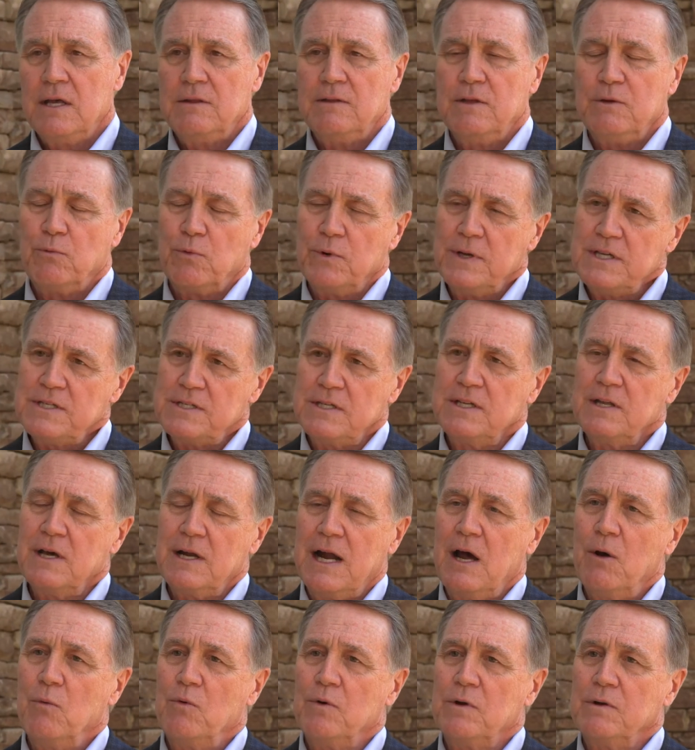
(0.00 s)
The reason
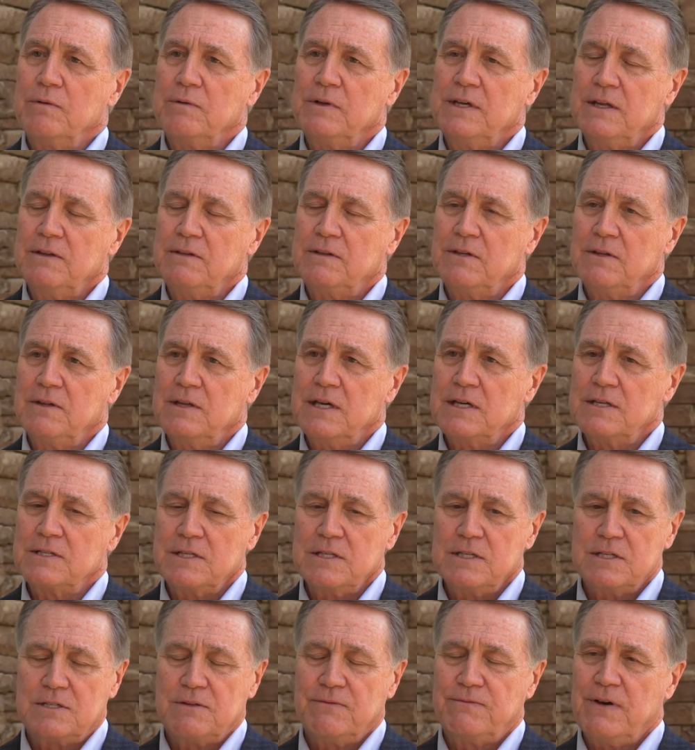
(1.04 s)
that I want to get to
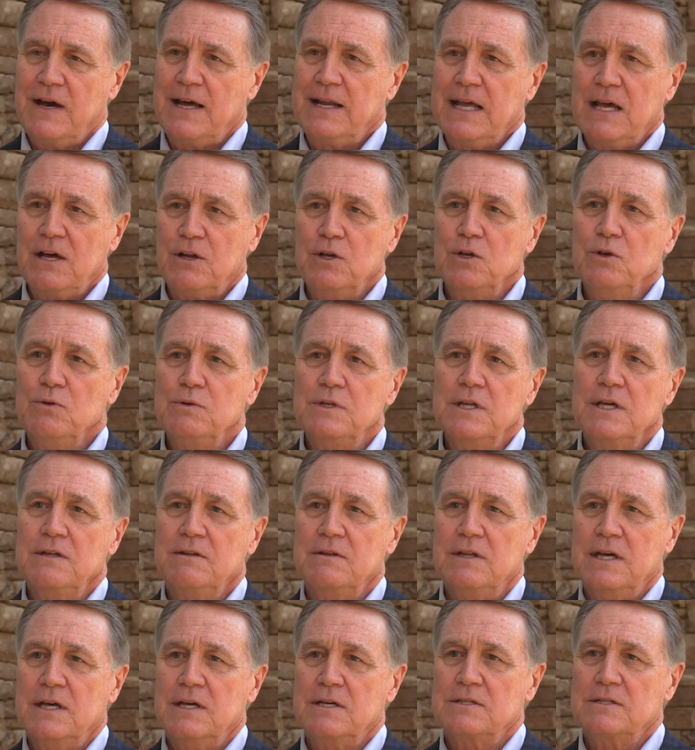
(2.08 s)
this is to find out who
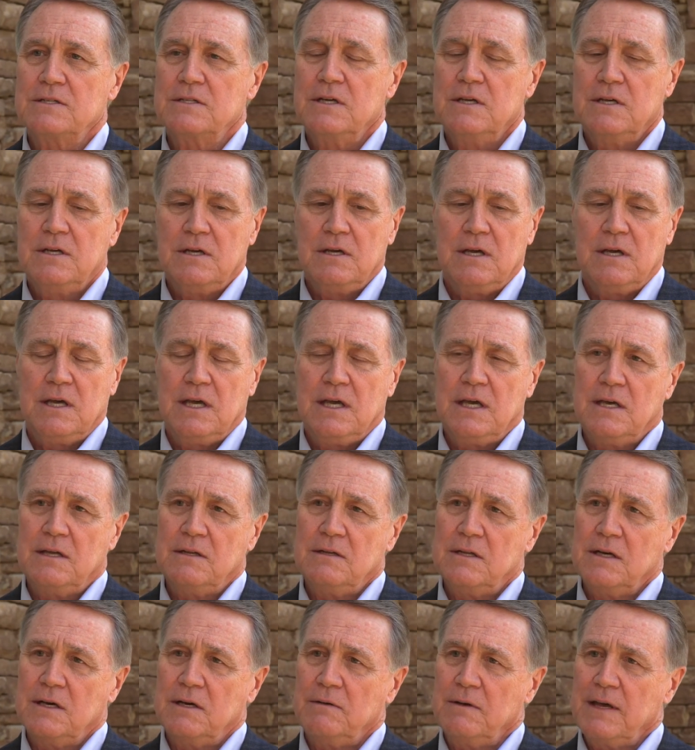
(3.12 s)
did this
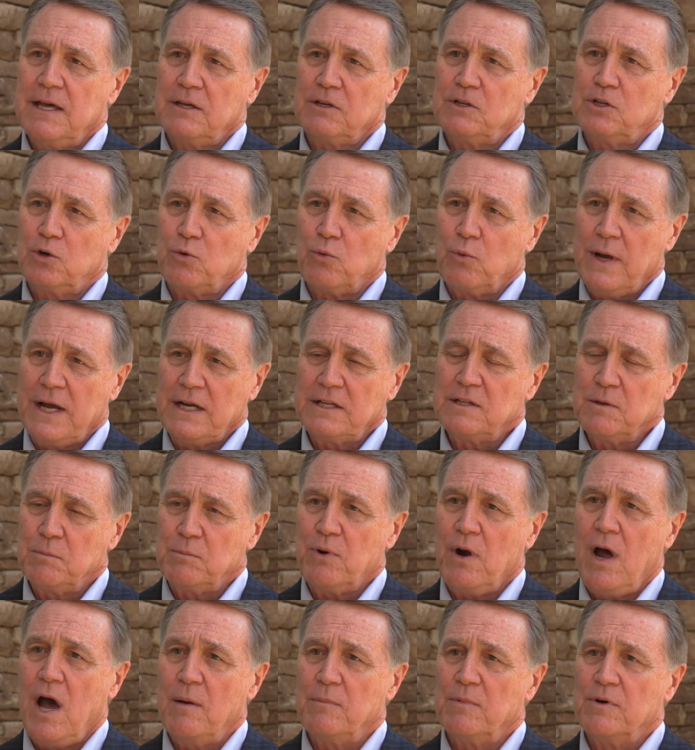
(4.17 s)
and, uh, and correct the
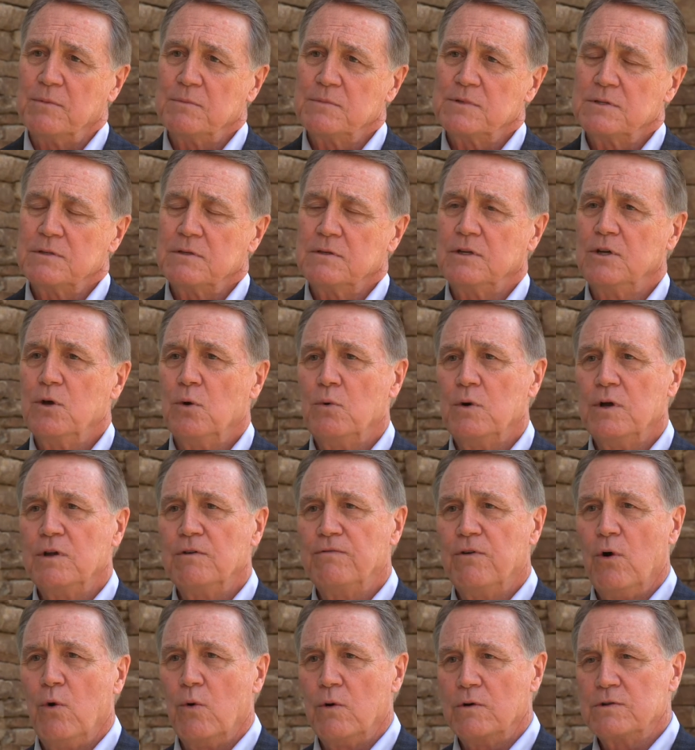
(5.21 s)
problems going
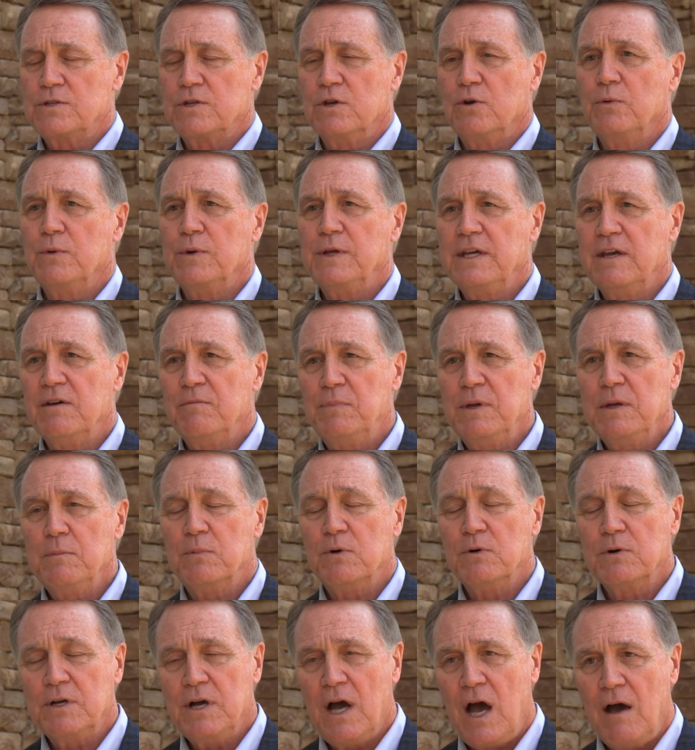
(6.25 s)
forward, so we give
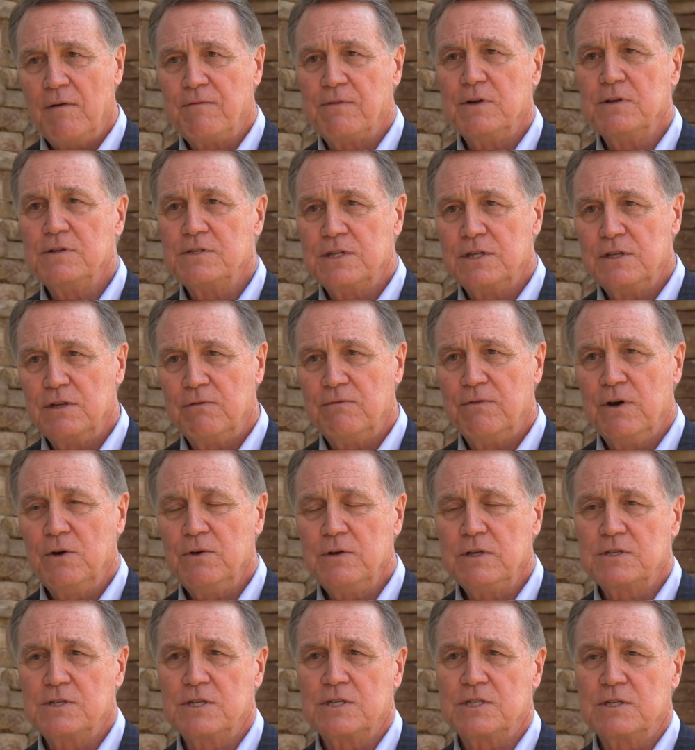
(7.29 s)
people confidence in their
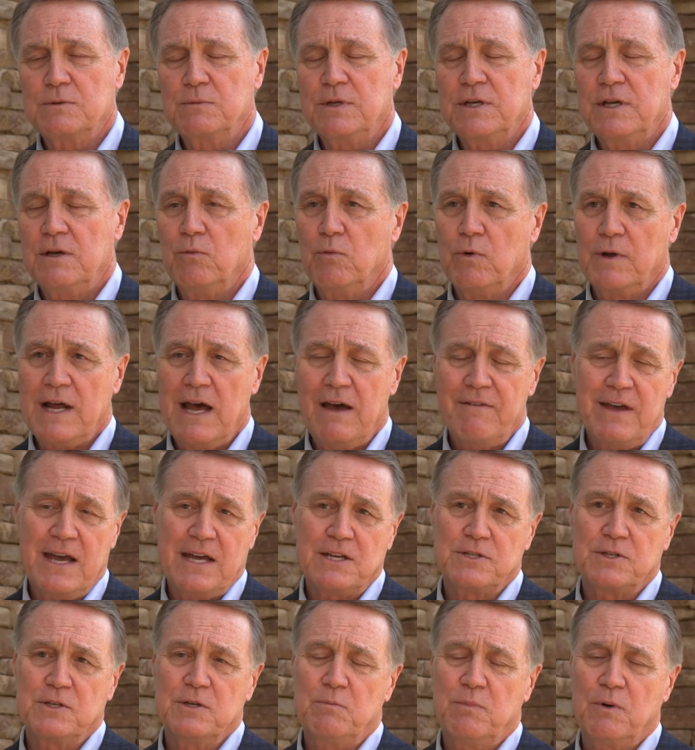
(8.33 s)
voting system again. What I've
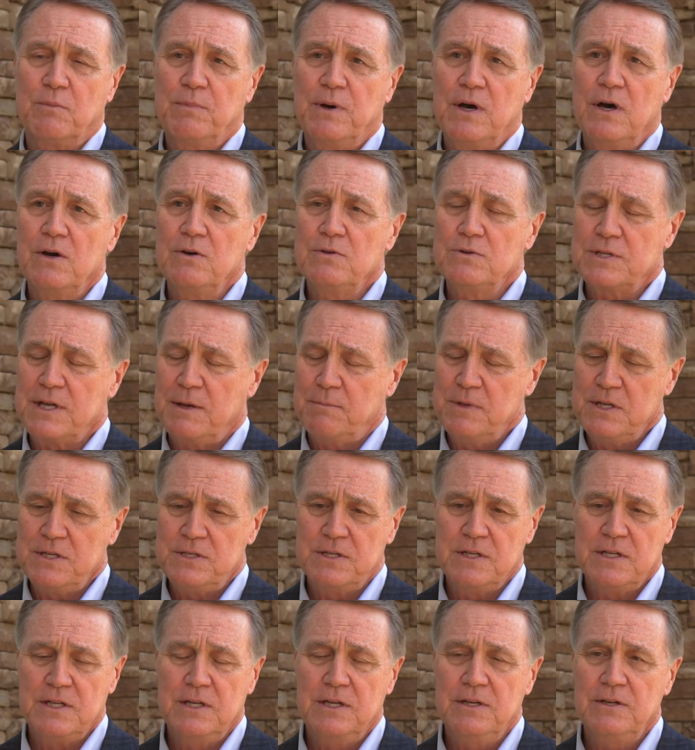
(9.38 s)
actually proposed, I
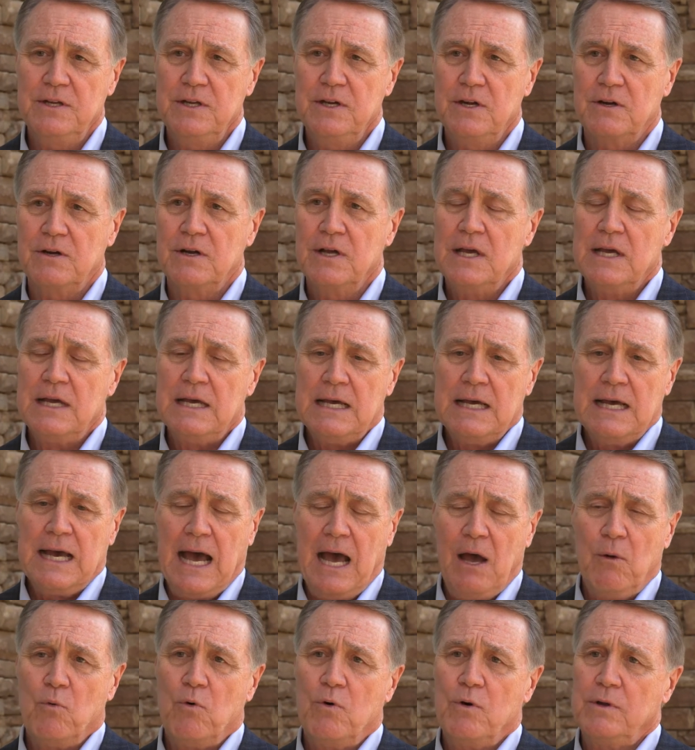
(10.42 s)
mentioned it in here,
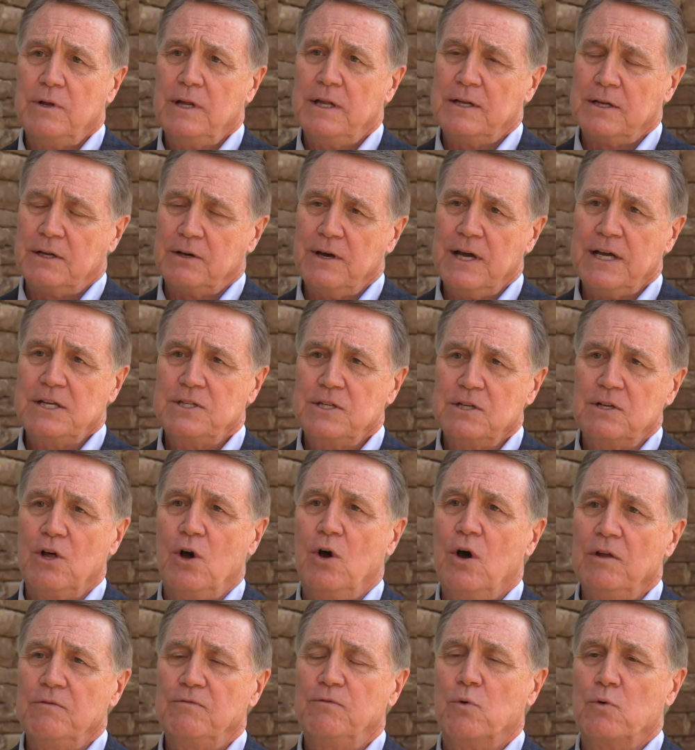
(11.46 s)
I want an election
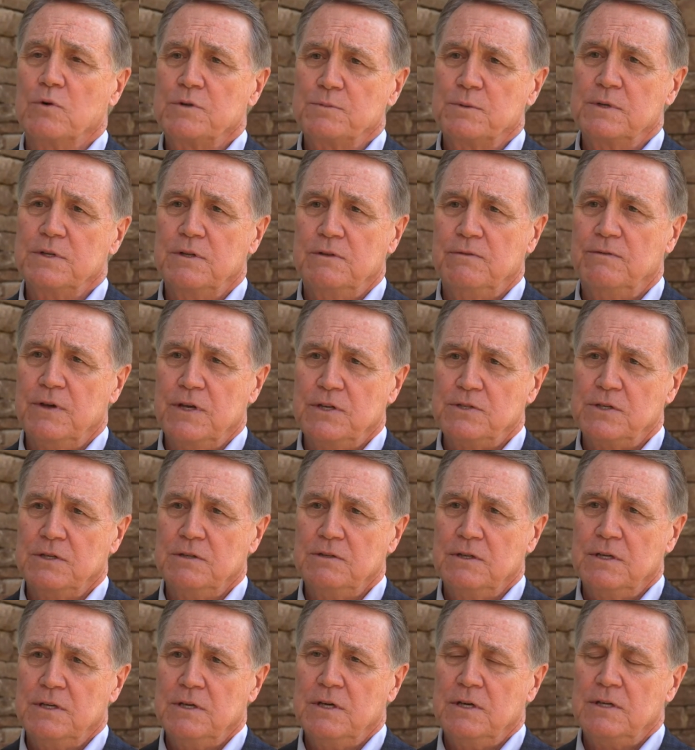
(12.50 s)
law enforcement
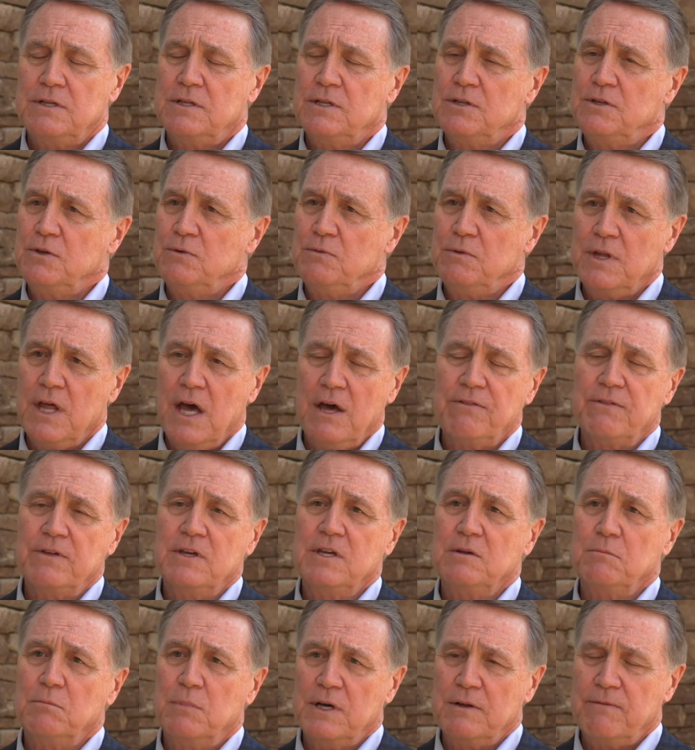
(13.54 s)
division to do
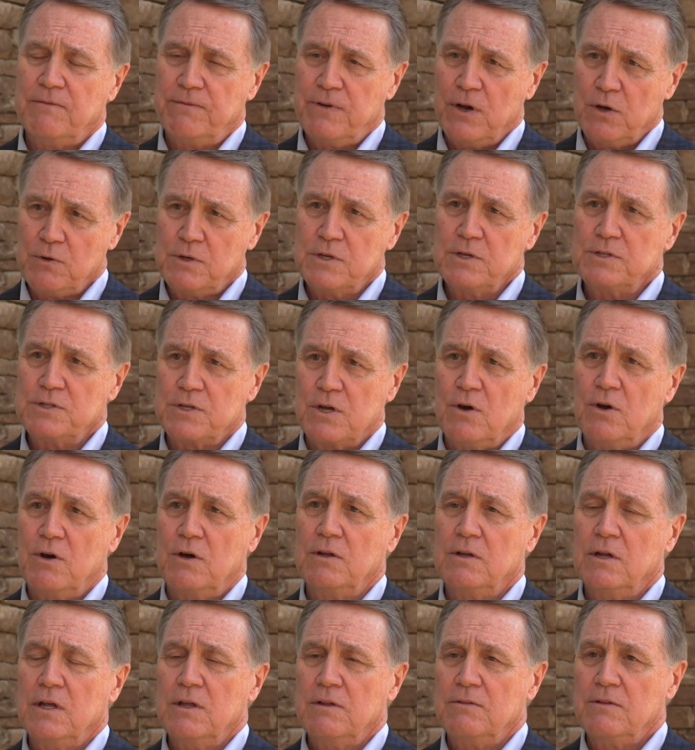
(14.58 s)
nothing but focus
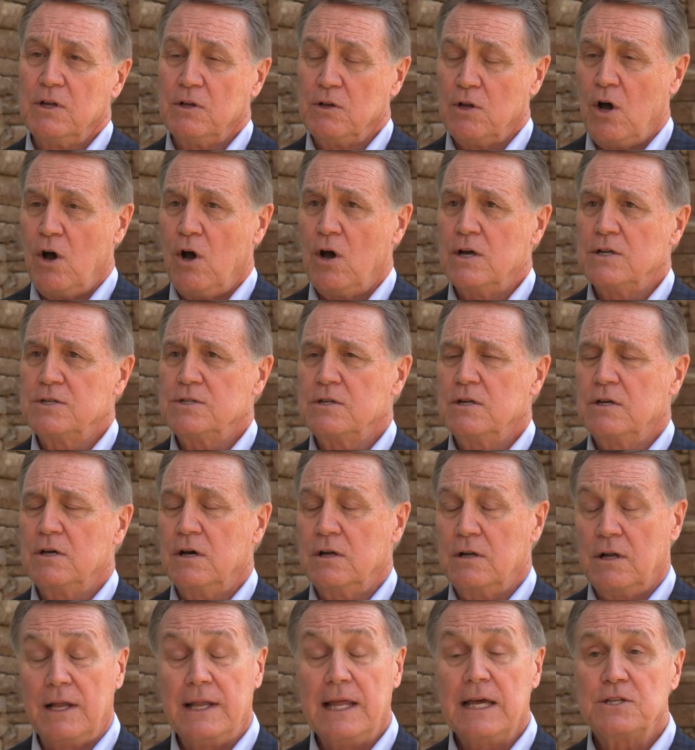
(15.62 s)
on the laws,
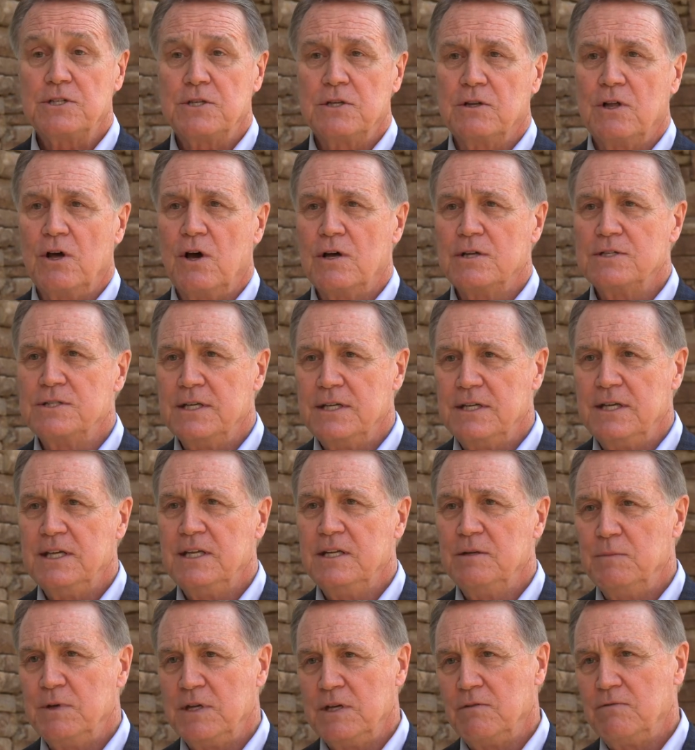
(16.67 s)
uh, election laws that
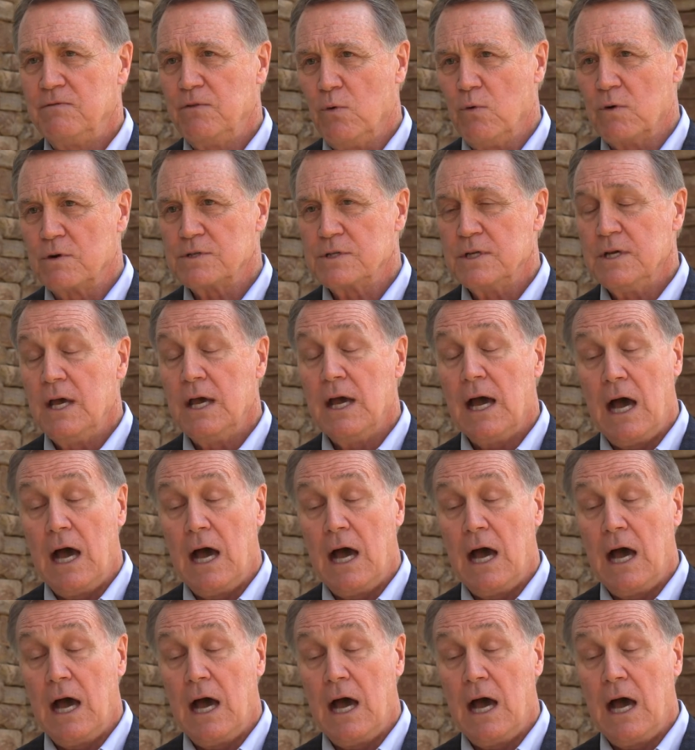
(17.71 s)
need to be enforced.